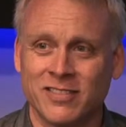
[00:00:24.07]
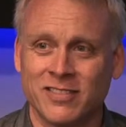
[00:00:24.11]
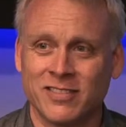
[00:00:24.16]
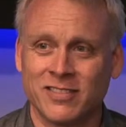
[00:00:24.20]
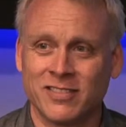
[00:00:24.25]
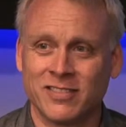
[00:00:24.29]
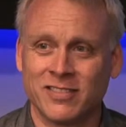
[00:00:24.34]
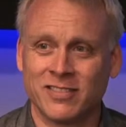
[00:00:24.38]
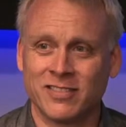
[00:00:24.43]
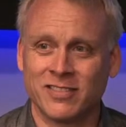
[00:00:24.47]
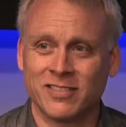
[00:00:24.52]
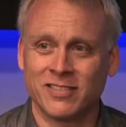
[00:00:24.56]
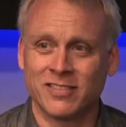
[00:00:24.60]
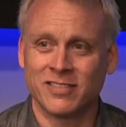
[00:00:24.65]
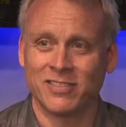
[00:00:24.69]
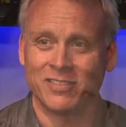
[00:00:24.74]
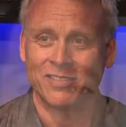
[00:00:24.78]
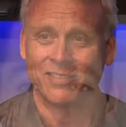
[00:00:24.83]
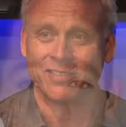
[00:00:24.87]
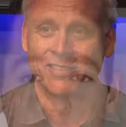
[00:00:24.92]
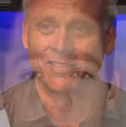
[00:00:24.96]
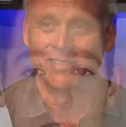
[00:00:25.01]
Papasan.
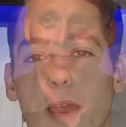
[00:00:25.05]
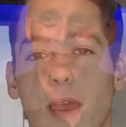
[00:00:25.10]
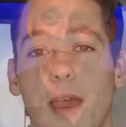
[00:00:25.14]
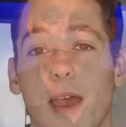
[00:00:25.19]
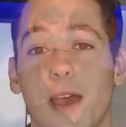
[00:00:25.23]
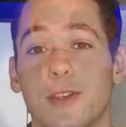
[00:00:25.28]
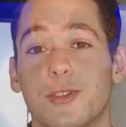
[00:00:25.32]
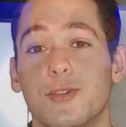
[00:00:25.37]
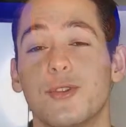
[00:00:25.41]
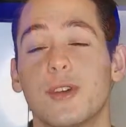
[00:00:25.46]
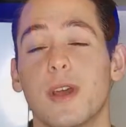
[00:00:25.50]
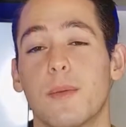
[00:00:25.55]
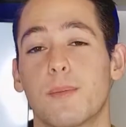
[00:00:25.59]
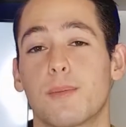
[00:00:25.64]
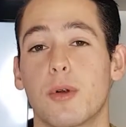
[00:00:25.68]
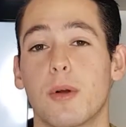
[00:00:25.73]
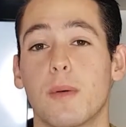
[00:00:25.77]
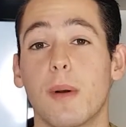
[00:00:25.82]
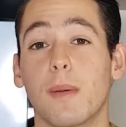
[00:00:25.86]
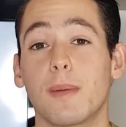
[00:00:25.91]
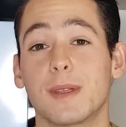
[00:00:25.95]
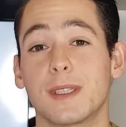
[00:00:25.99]
As you can
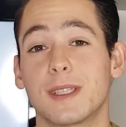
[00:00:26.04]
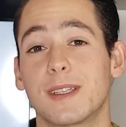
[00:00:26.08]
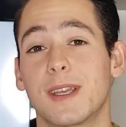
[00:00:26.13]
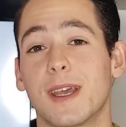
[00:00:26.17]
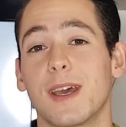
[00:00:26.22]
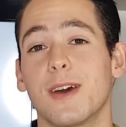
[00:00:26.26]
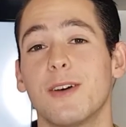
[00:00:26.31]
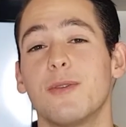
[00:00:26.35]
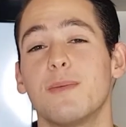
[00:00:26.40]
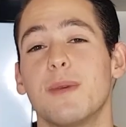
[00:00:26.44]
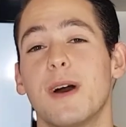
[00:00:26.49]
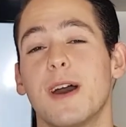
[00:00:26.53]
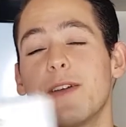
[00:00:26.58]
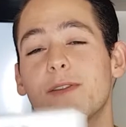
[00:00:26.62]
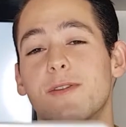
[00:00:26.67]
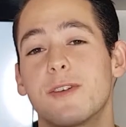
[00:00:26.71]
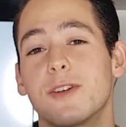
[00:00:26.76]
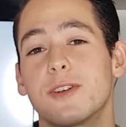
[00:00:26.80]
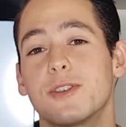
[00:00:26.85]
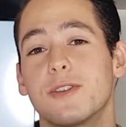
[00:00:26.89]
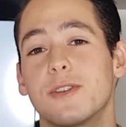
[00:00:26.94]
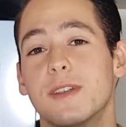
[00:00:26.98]
probably tell, my
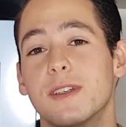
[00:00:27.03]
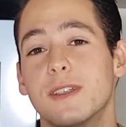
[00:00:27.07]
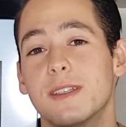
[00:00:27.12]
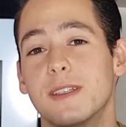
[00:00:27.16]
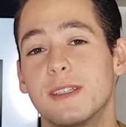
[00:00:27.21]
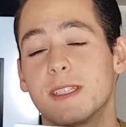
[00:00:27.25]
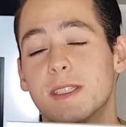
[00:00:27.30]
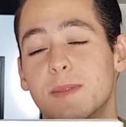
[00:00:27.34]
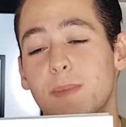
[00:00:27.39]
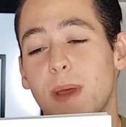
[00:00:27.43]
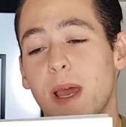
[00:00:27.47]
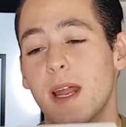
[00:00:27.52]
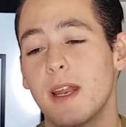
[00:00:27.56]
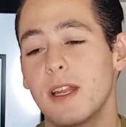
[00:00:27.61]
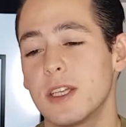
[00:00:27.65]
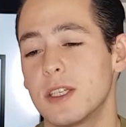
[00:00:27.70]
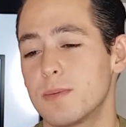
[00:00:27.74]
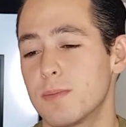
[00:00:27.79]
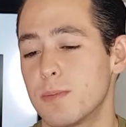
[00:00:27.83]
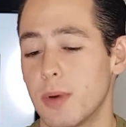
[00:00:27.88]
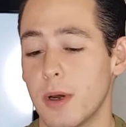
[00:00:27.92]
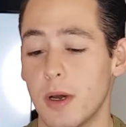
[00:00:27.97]
version is in
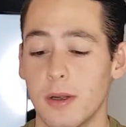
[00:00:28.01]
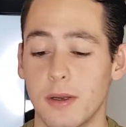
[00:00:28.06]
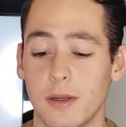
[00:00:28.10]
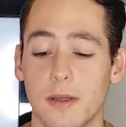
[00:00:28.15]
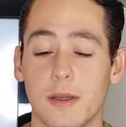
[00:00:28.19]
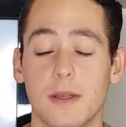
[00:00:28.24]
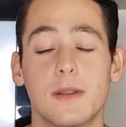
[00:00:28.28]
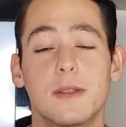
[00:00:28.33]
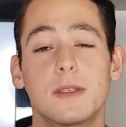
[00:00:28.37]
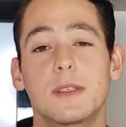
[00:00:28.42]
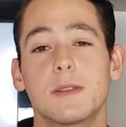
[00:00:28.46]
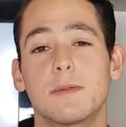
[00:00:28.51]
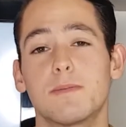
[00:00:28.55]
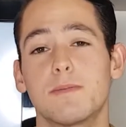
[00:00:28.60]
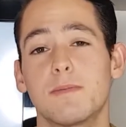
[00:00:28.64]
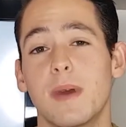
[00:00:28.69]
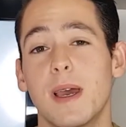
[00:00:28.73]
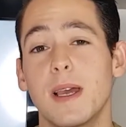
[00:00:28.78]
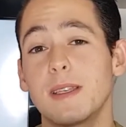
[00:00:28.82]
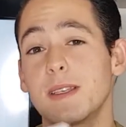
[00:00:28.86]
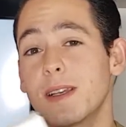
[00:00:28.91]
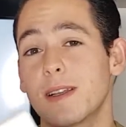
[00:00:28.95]
Spanish, but it's
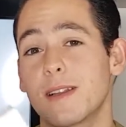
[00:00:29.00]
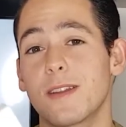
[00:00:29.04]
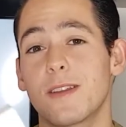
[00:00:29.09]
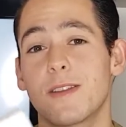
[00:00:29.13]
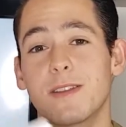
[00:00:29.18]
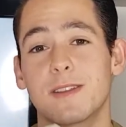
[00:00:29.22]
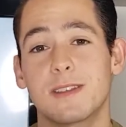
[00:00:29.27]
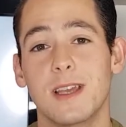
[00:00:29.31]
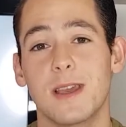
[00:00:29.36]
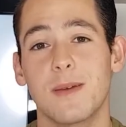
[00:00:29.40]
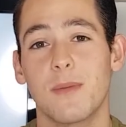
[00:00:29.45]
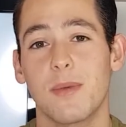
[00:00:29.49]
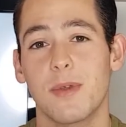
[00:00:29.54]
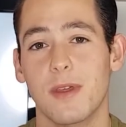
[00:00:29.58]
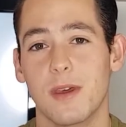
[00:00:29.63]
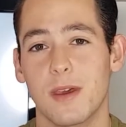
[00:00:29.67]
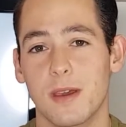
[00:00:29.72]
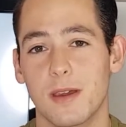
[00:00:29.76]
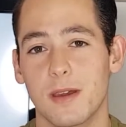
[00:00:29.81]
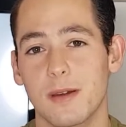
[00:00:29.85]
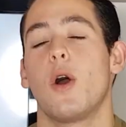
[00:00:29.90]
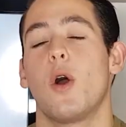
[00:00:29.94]
basically the same
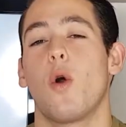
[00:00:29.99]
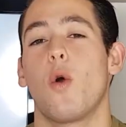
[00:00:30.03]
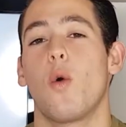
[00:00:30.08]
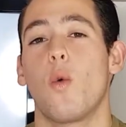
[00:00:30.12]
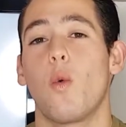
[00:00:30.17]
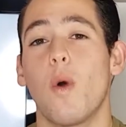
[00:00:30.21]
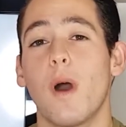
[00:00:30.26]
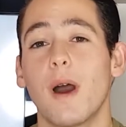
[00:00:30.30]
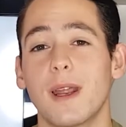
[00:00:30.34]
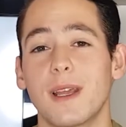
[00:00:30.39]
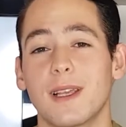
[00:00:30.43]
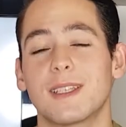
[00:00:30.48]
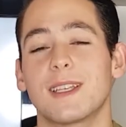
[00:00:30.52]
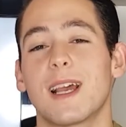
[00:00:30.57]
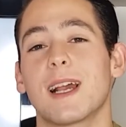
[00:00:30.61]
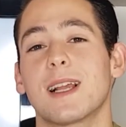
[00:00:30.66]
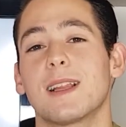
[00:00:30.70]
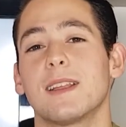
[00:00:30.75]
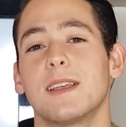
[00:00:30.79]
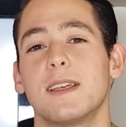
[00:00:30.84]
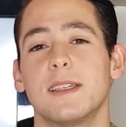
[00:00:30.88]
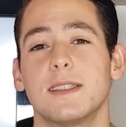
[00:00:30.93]
thing. What
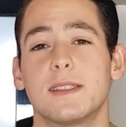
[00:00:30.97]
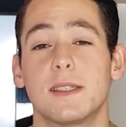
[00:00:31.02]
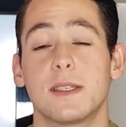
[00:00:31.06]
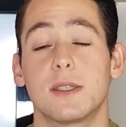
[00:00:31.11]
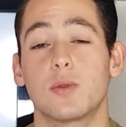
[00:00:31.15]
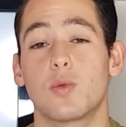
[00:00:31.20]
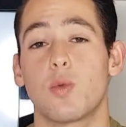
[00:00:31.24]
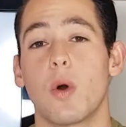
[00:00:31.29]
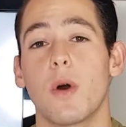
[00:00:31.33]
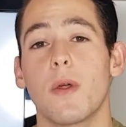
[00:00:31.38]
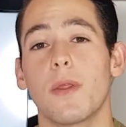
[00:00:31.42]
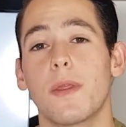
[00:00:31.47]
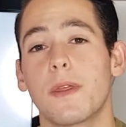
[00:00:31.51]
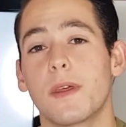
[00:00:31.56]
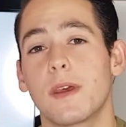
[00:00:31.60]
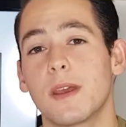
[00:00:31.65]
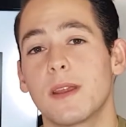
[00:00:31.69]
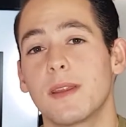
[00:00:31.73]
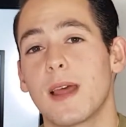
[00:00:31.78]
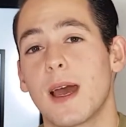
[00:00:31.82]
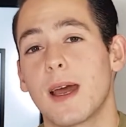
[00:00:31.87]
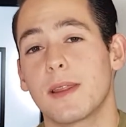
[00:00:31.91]
exactly is this one
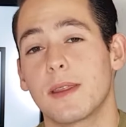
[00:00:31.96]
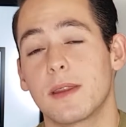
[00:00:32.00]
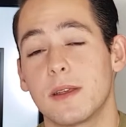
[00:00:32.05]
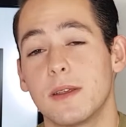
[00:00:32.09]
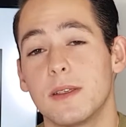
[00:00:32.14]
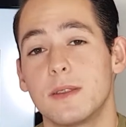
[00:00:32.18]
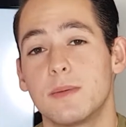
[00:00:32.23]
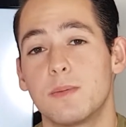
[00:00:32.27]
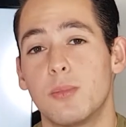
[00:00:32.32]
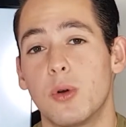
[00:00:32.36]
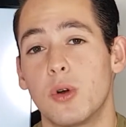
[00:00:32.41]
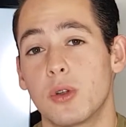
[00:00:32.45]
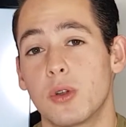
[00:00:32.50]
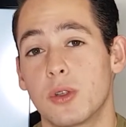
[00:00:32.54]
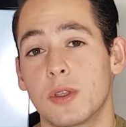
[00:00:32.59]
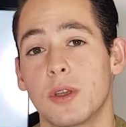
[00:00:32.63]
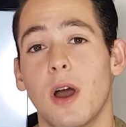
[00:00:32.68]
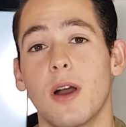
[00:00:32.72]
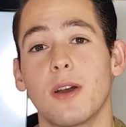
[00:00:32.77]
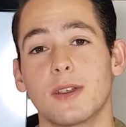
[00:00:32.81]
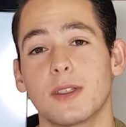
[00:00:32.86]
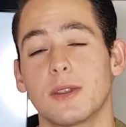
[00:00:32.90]
thing that this book
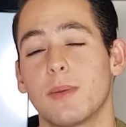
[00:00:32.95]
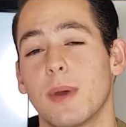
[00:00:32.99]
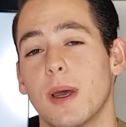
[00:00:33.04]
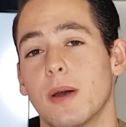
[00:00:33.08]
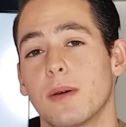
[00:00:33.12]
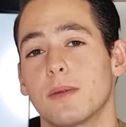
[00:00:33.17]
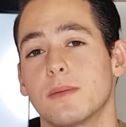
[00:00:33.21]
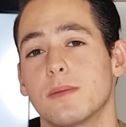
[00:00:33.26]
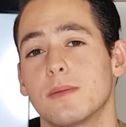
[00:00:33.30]
talks about?